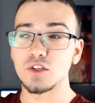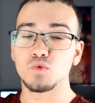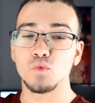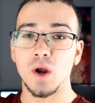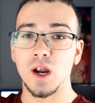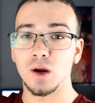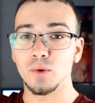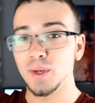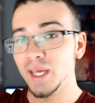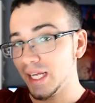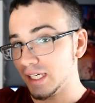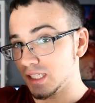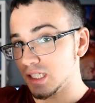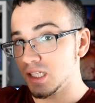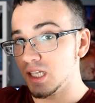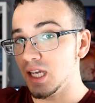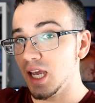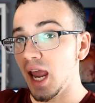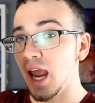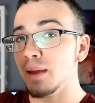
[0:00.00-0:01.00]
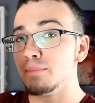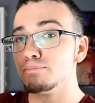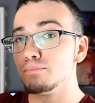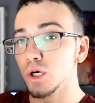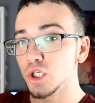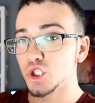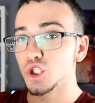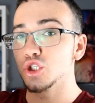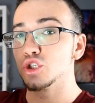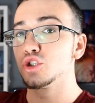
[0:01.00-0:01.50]
is where we get to see a
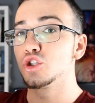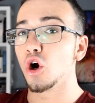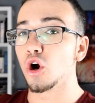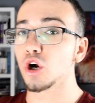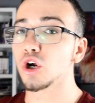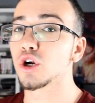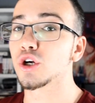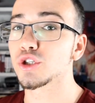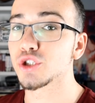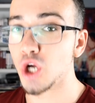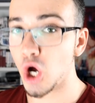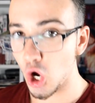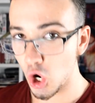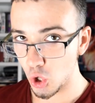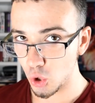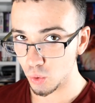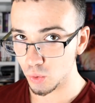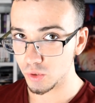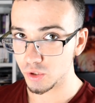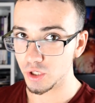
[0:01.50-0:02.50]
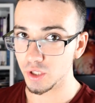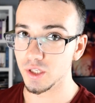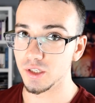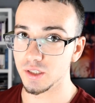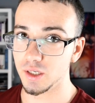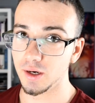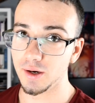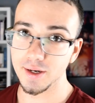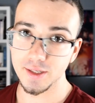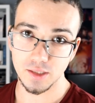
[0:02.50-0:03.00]
much darker tone to the
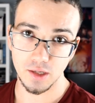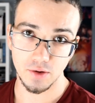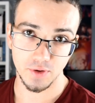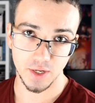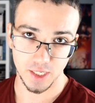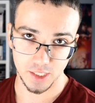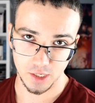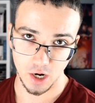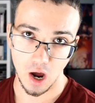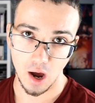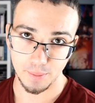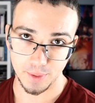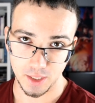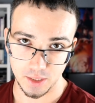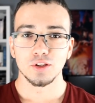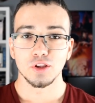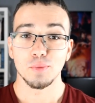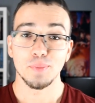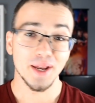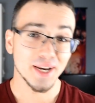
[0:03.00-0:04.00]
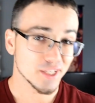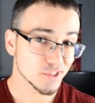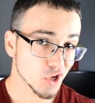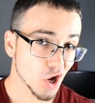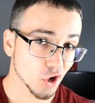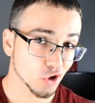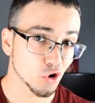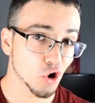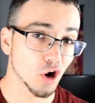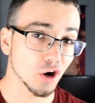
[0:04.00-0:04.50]
series of Gintama. The
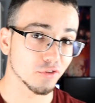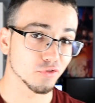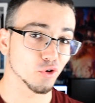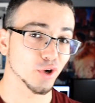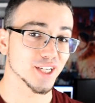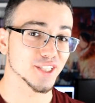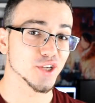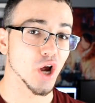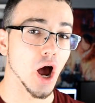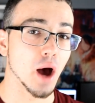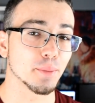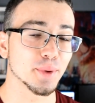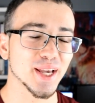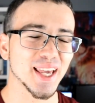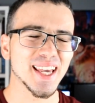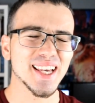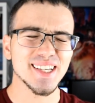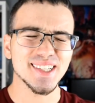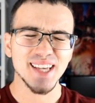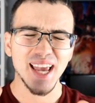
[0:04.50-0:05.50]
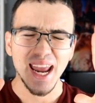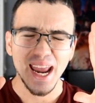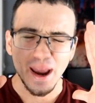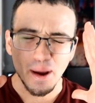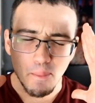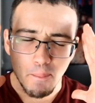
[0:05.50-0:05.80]
Benizakura arc for Gintama is a